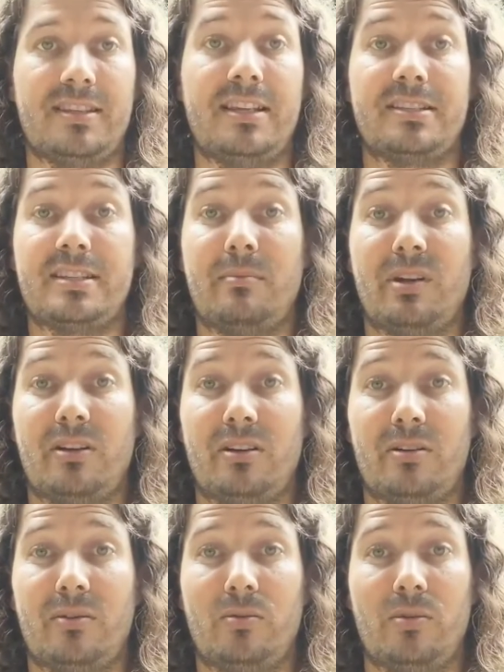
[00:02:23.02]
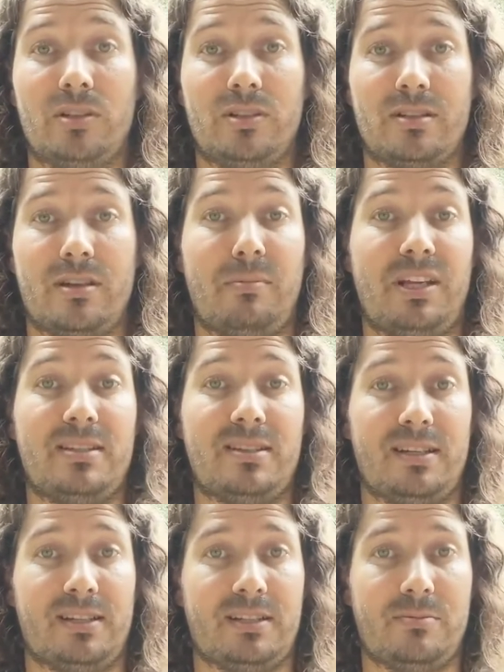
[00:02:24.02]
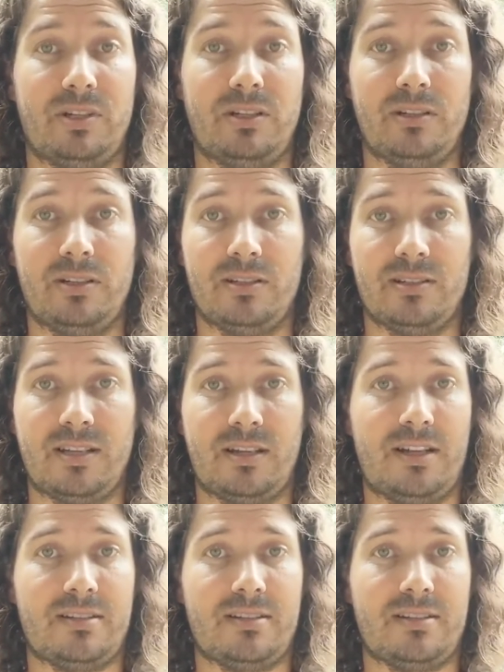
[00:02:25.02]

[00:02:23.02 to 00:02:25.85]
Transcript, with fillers: the SENT seminar was an amazing experience.